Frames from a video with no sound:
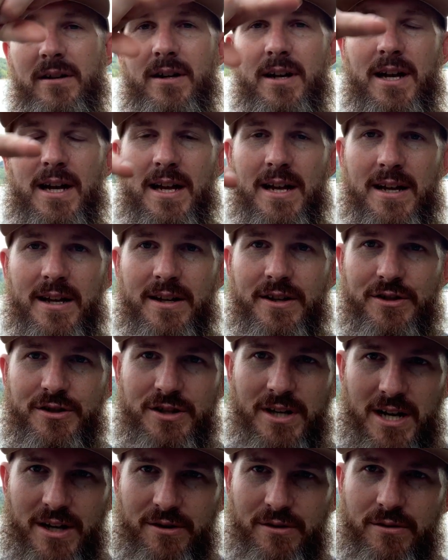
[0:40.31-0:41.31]
and
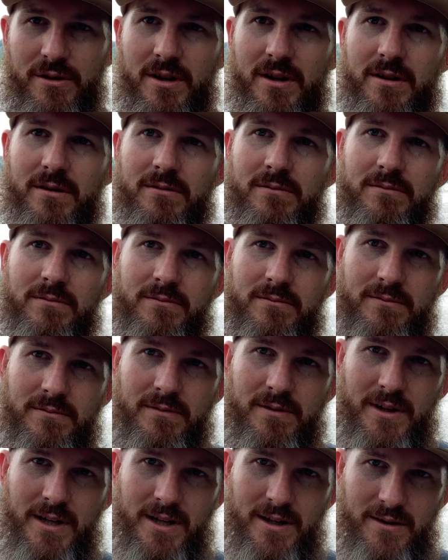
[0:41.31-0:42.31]
Chattanooga
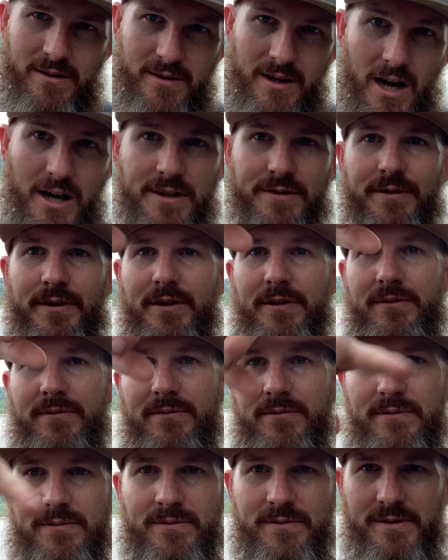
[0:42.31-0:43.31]
and Knoxville.
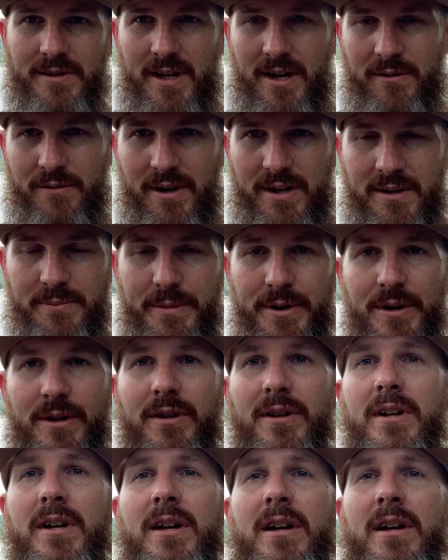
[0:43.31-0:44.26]
It's kind of right in the middle.